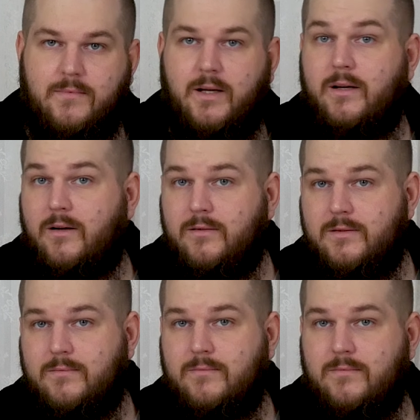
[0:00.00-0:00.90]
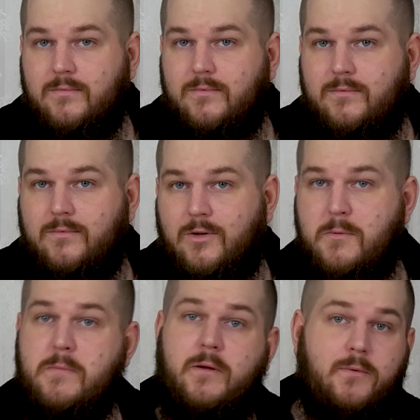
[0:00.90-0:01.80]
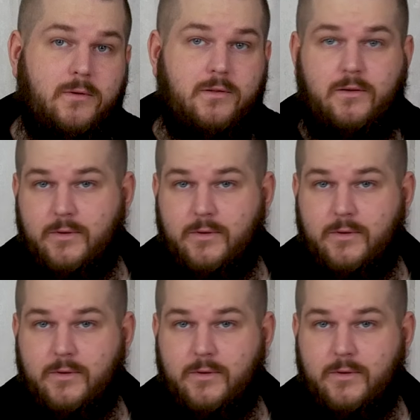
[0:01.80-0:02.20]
a lot, or maybe you want to do